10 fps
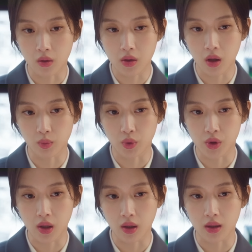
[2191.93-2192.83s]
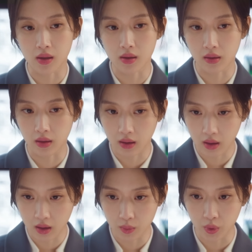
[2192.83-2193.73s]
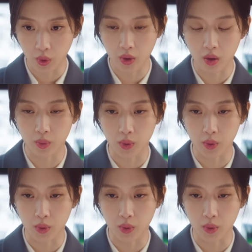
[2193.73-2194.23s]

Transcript: His work hours and pay were irregular.